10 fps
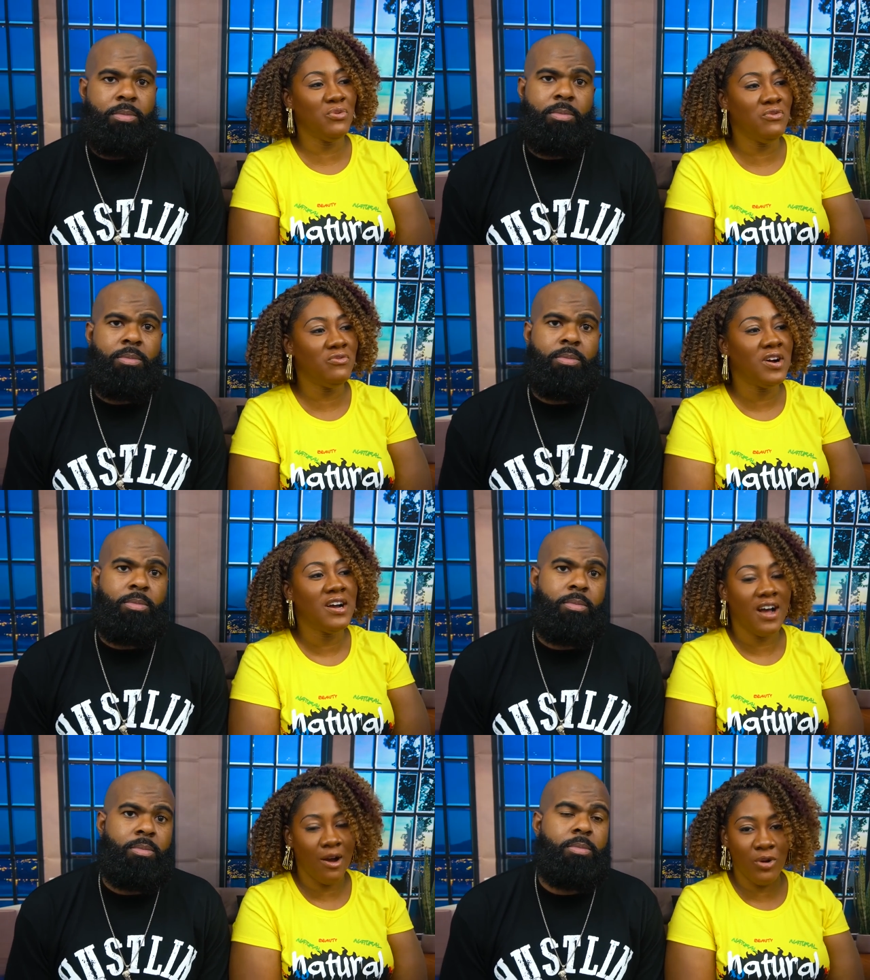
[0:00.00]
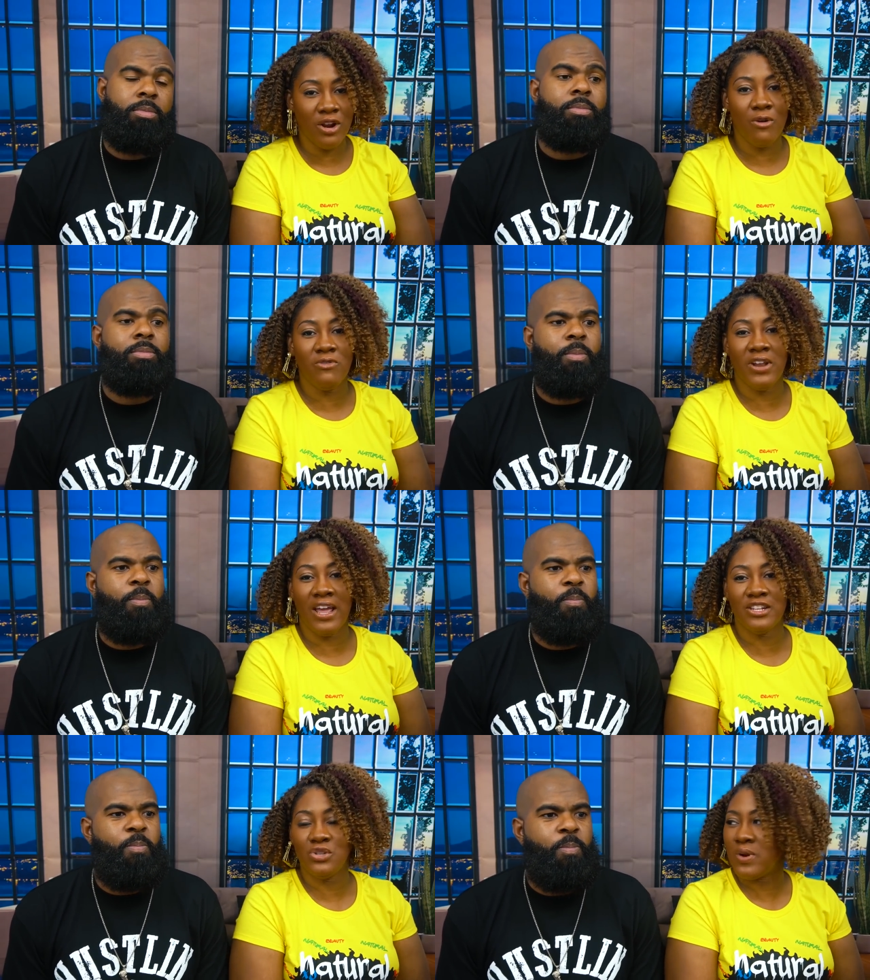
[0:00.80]
Speaker 1: move, I went home for
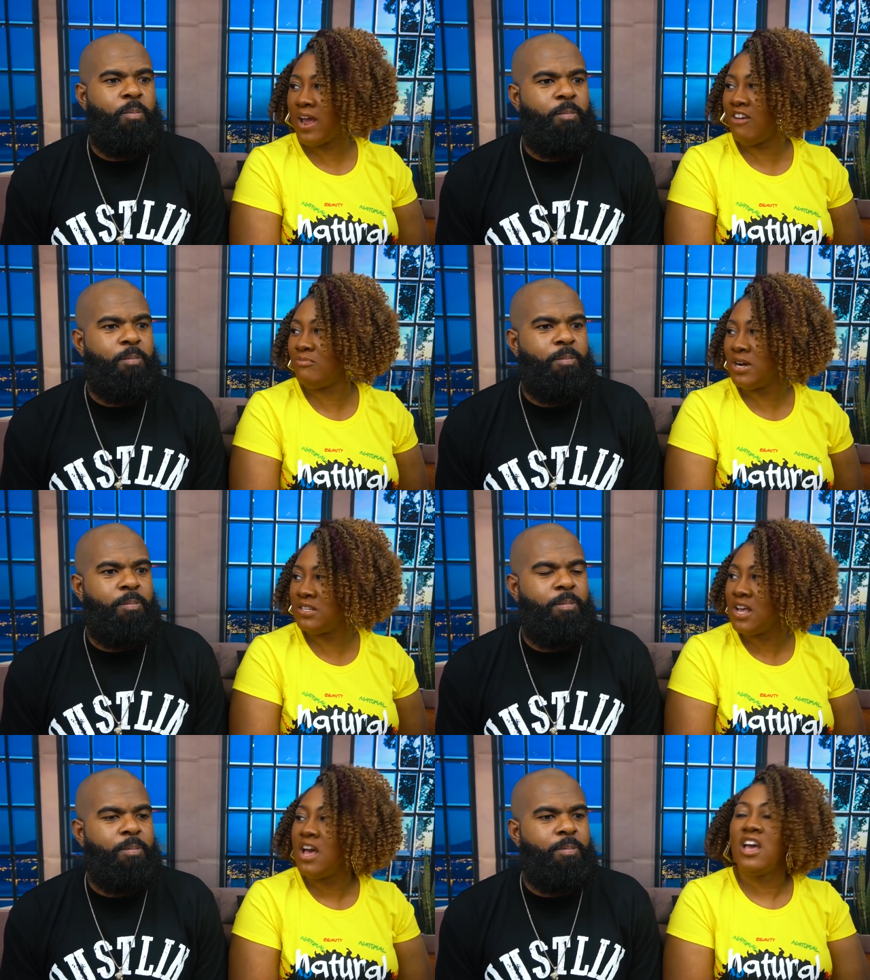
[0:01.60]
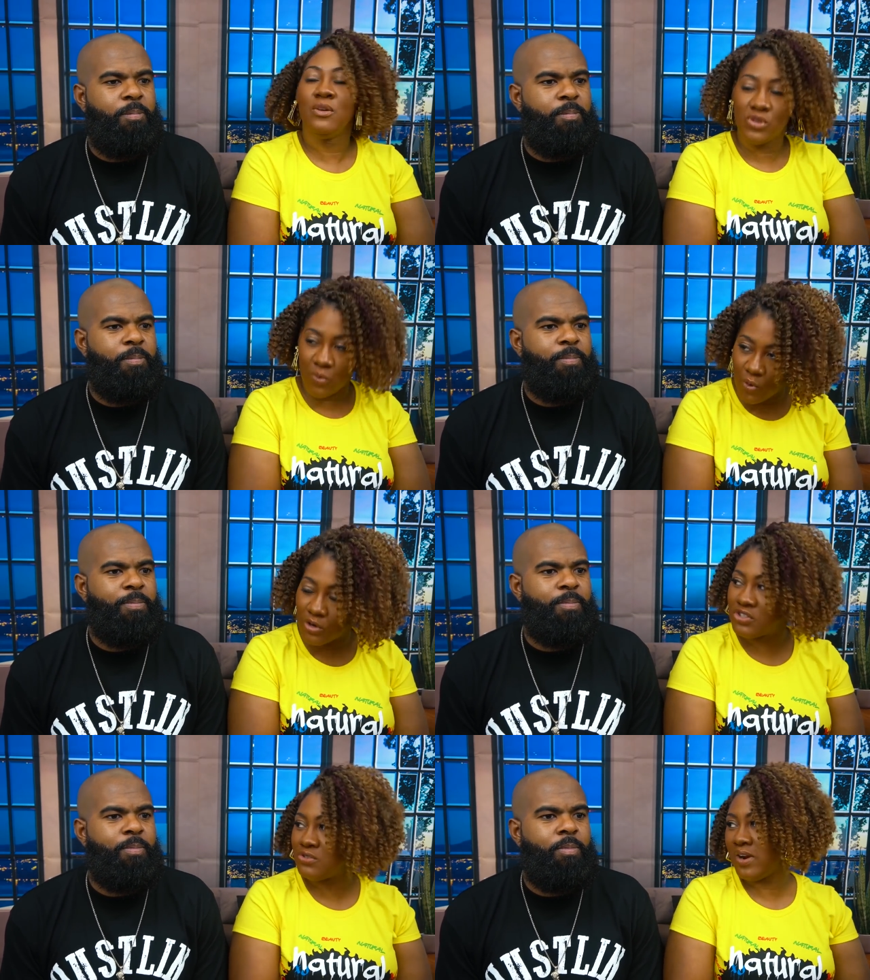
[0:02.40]
like two and a half months. It was the
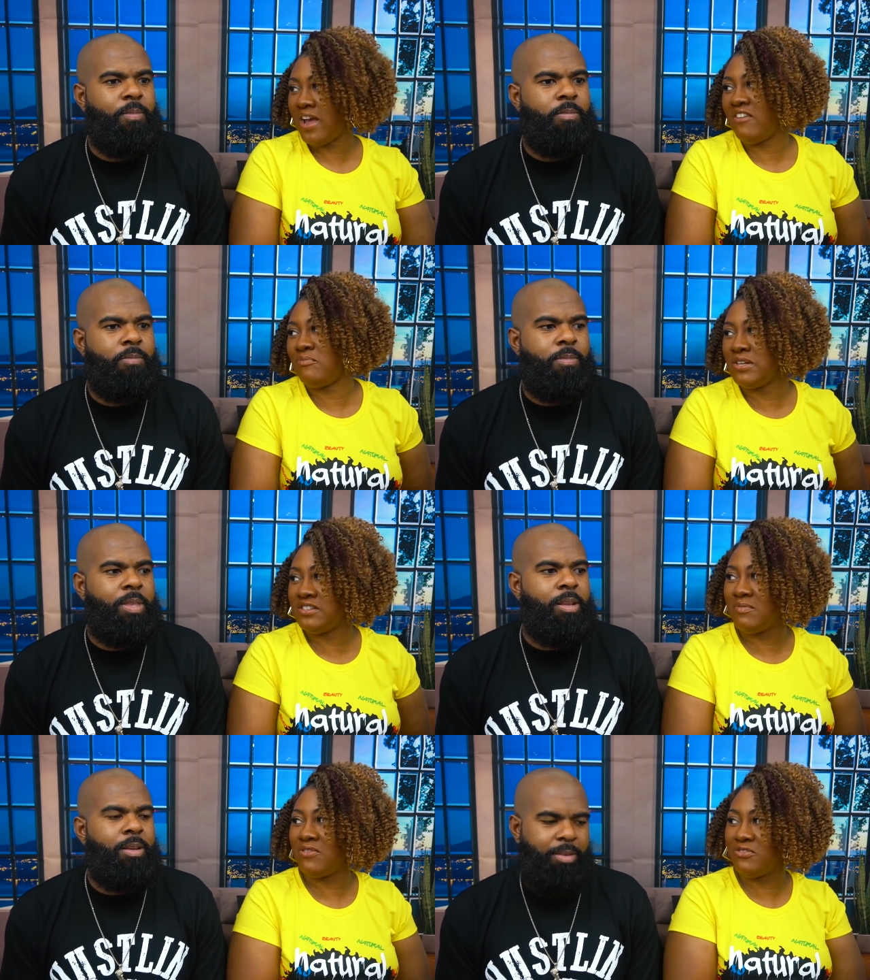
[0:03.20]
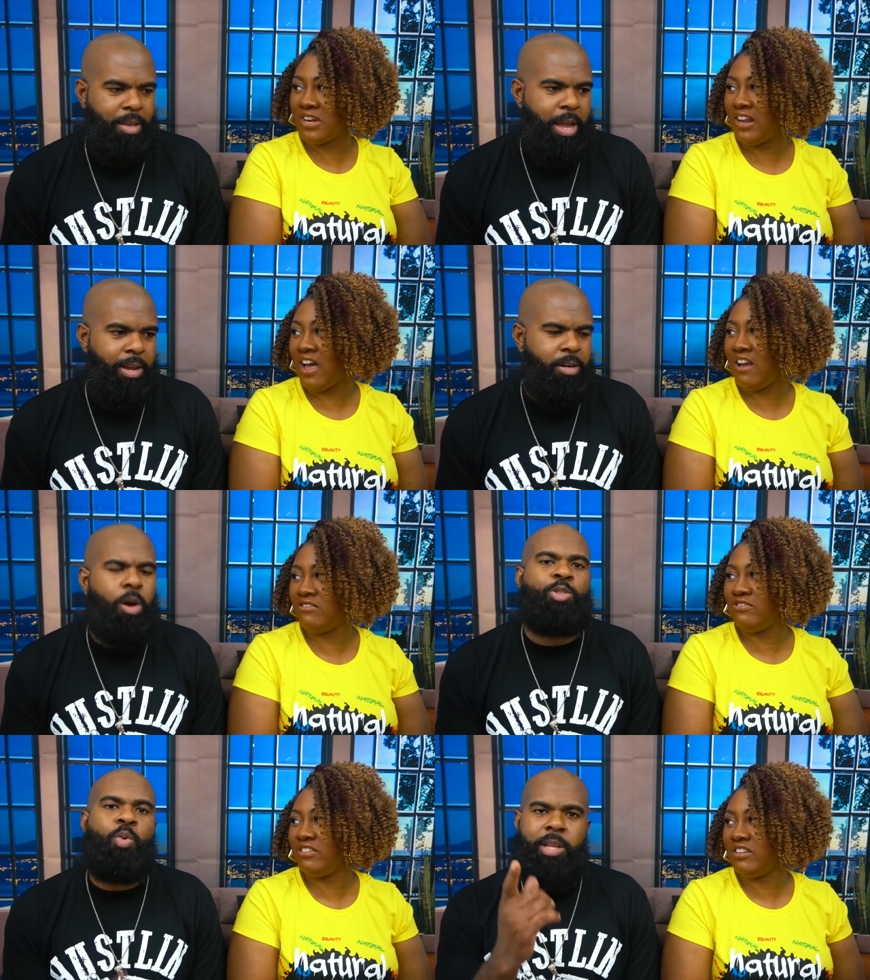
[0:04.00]
worst two and a half months of my freaking yeah. life.
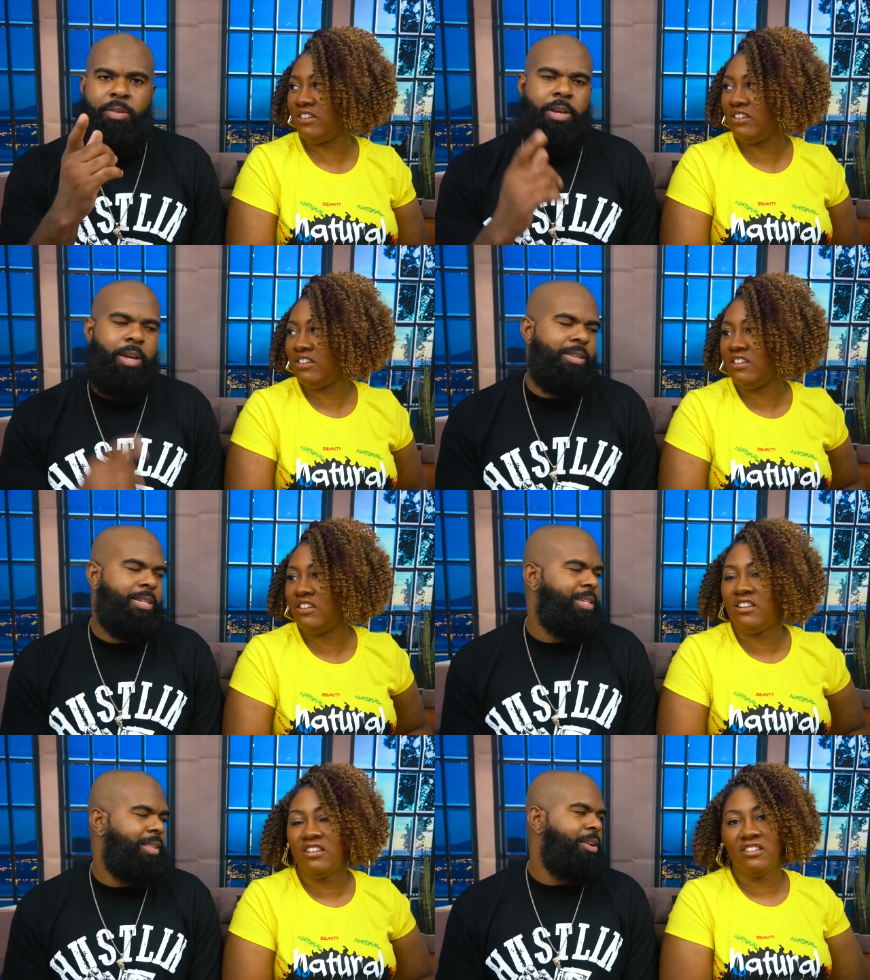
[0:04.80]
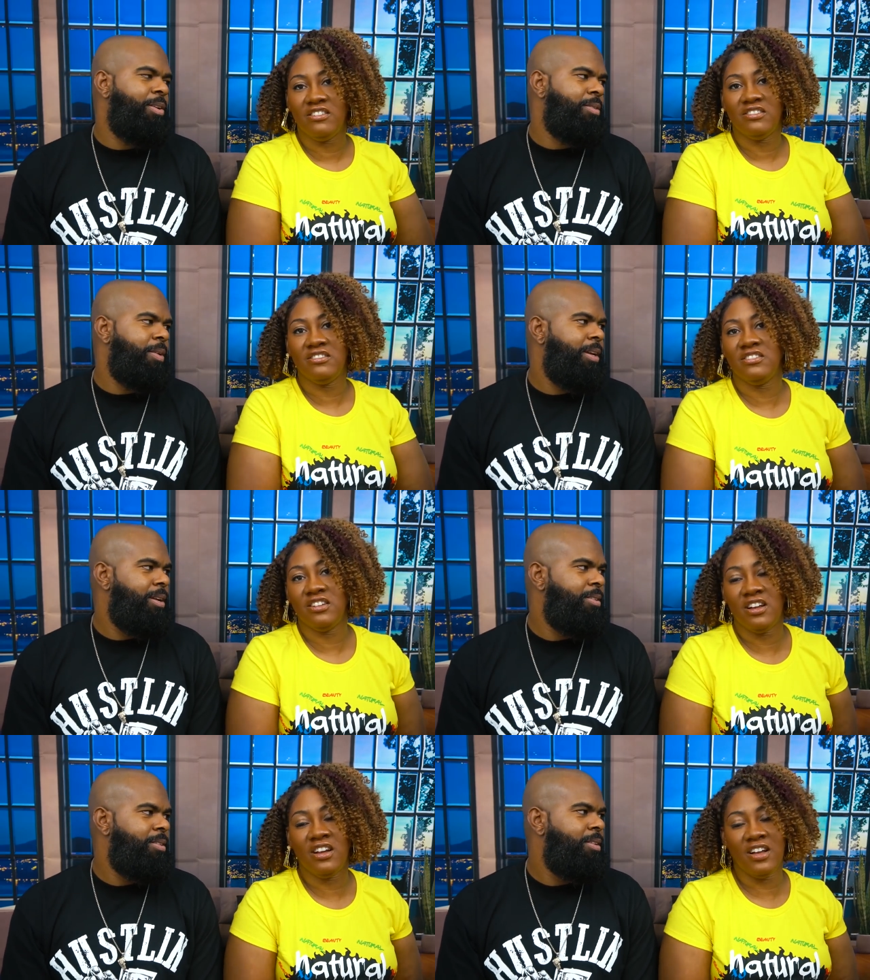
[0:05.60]
No,
Speaker 2: 23 years. I said 33.
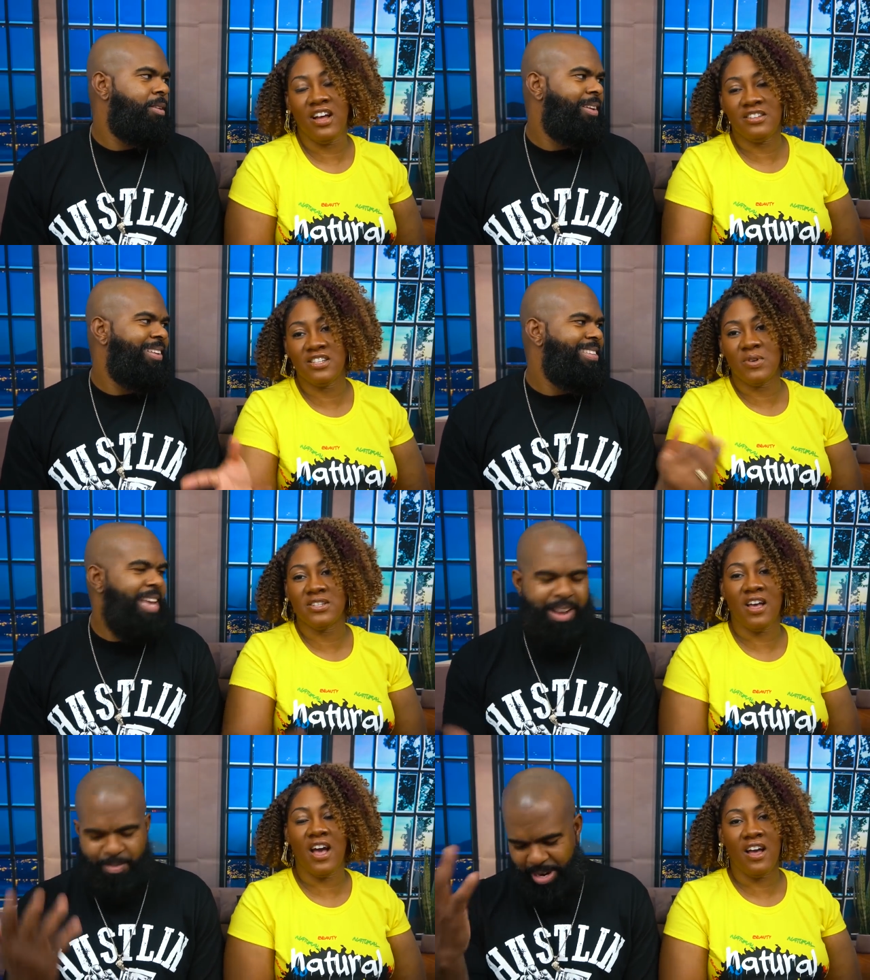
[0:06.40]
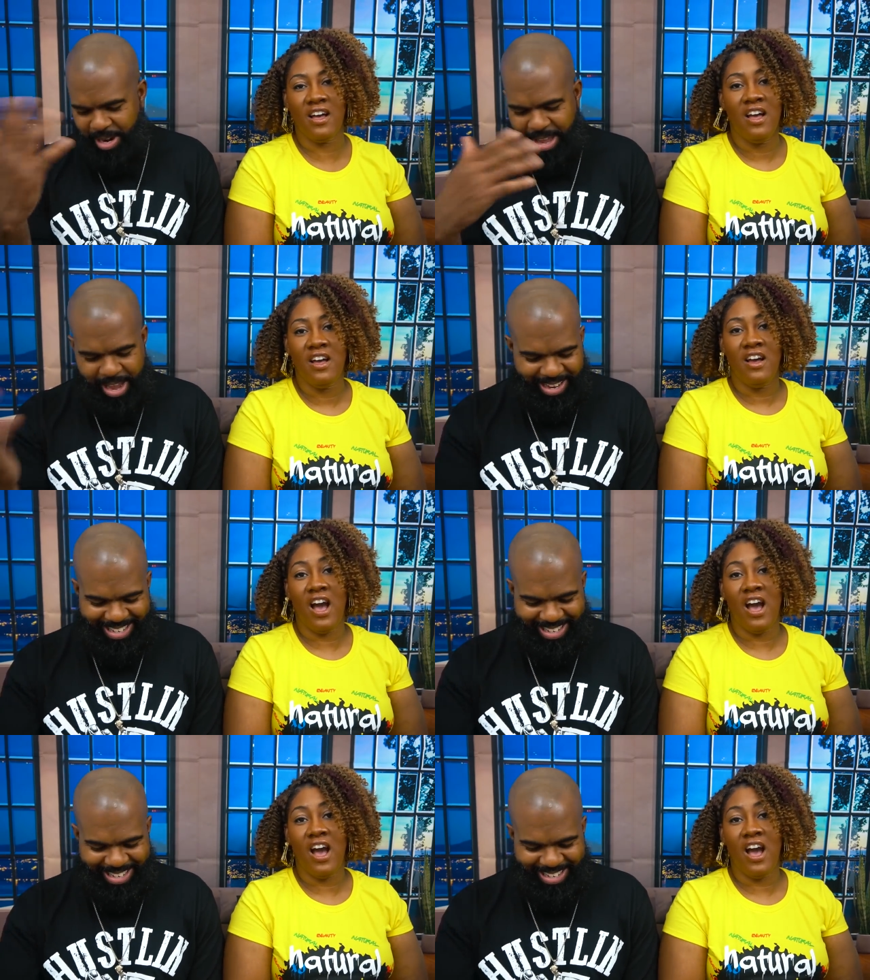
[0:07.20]
I, I, that's why yeah, I, yeah.